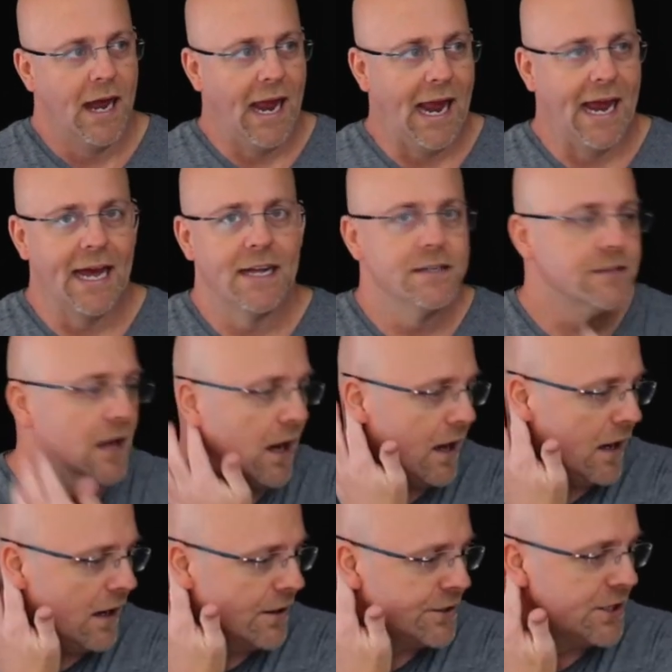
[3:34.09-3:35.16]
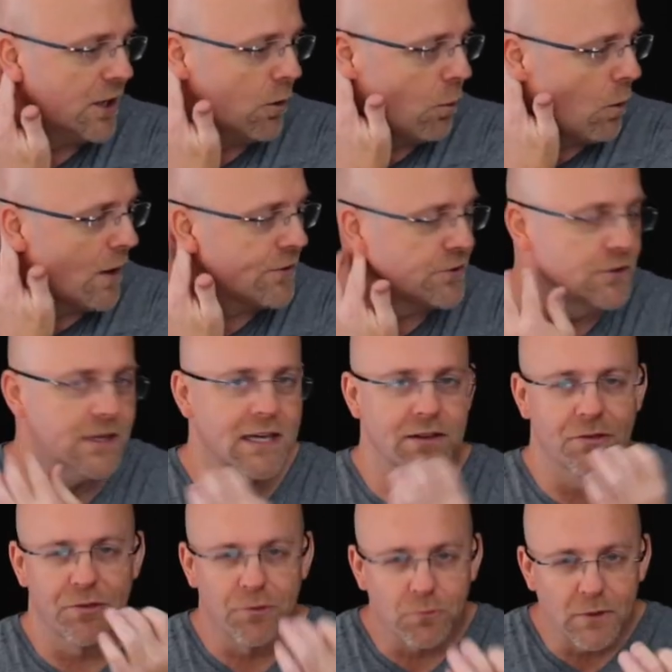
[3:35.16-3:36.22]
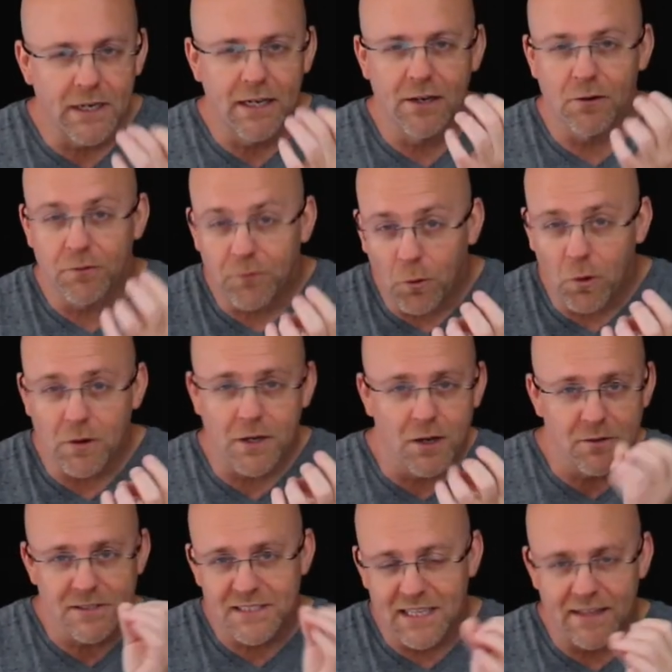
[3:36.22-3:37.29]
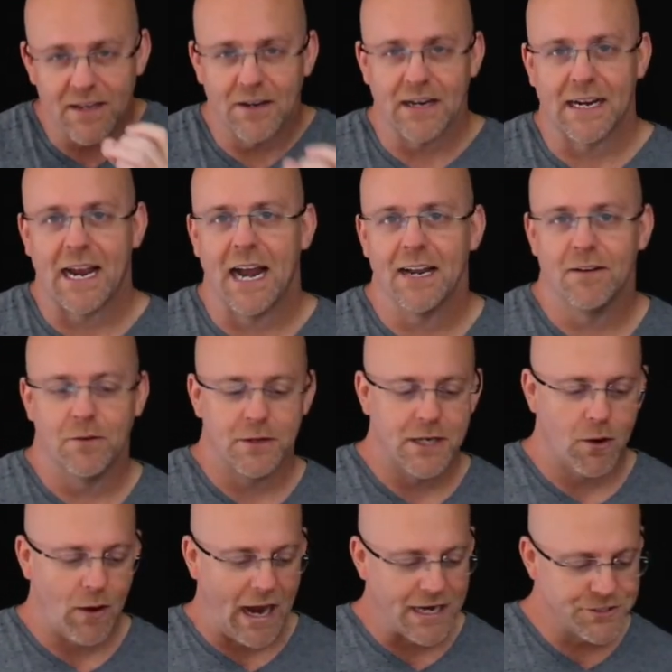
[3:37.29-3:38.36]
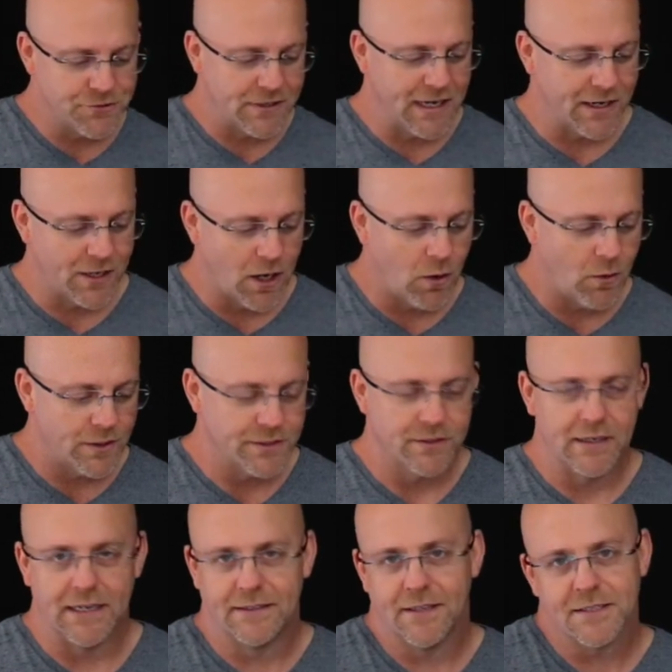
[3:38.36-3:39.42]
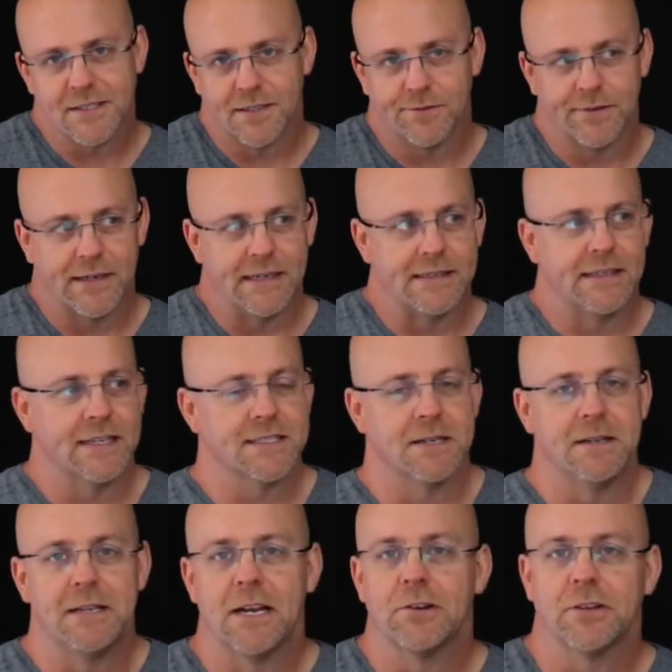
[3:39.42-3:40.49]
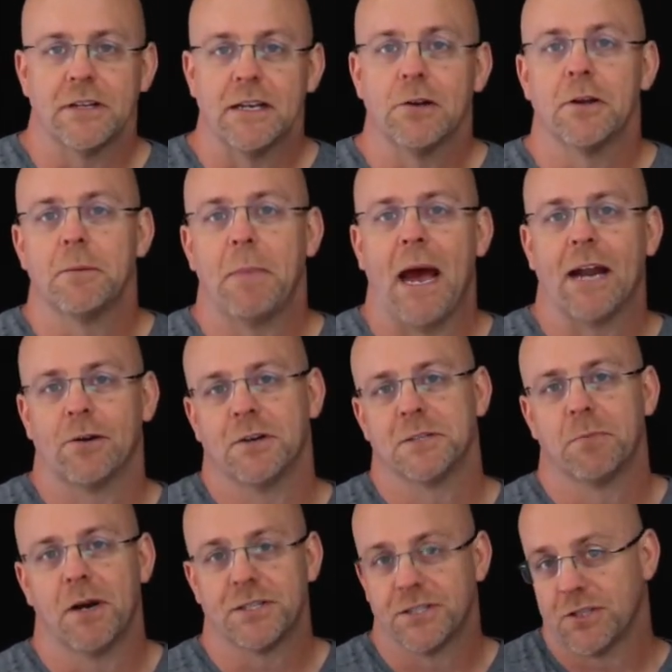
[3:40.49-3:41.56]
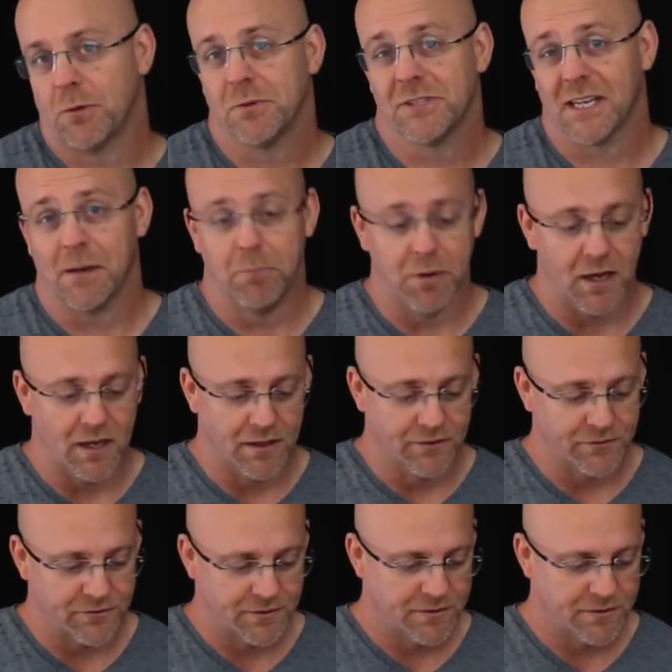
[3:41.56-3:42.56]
And whether you get 3 or 4 notes, it kind of as you get going, it doesn't nearly matter as much. It's almost like a buzz.